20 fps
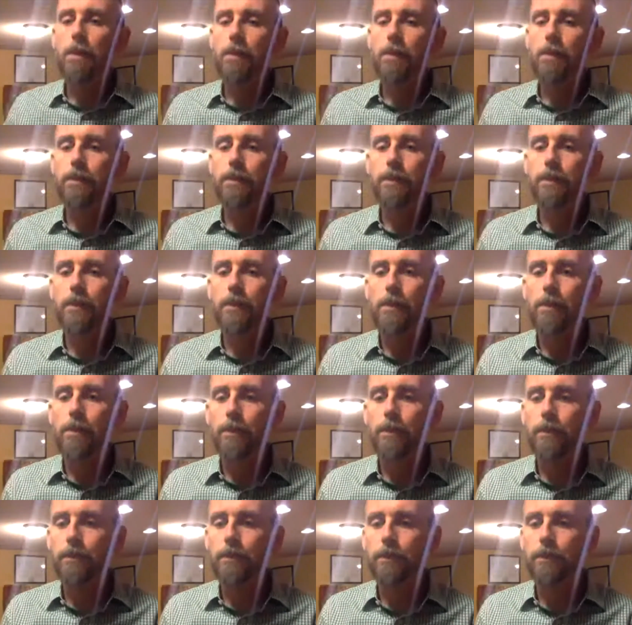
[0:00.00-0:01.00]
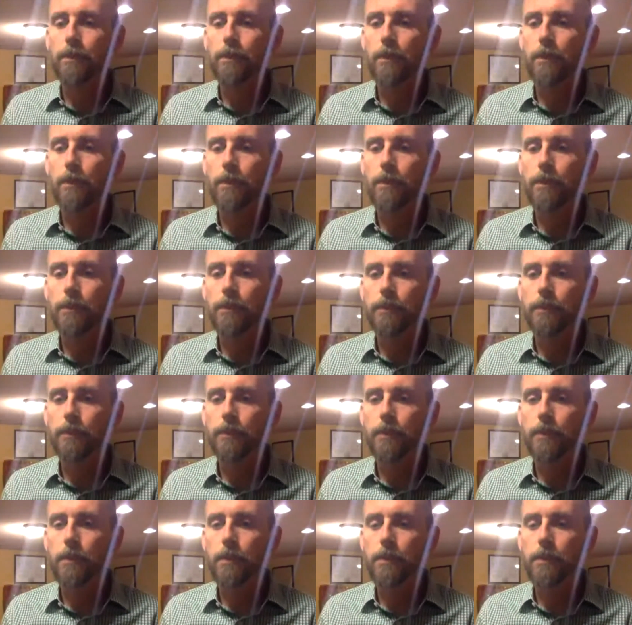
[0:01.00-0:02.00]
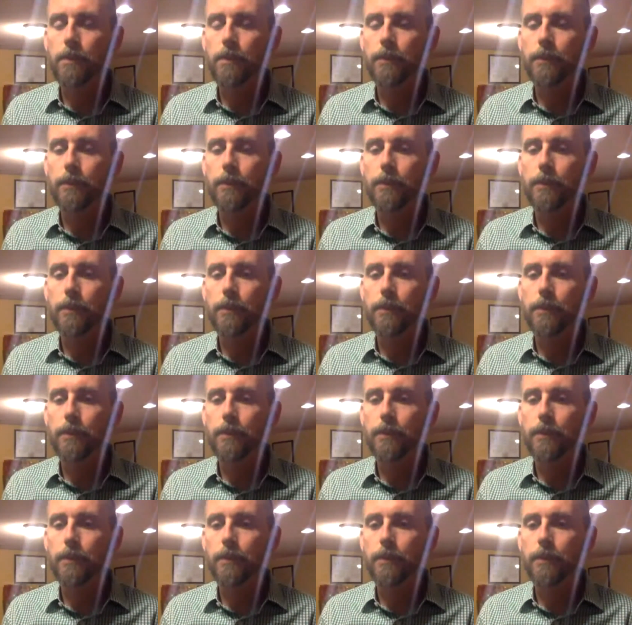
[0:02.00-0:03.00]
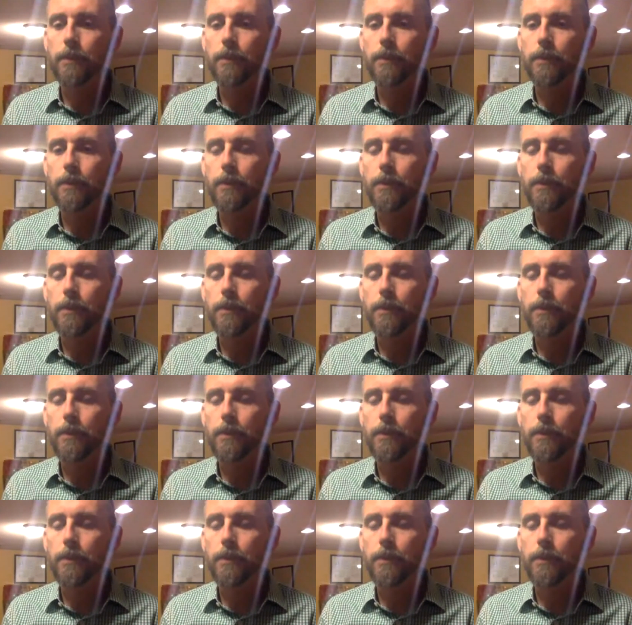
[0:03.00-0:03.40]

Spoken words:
Nobody speaks.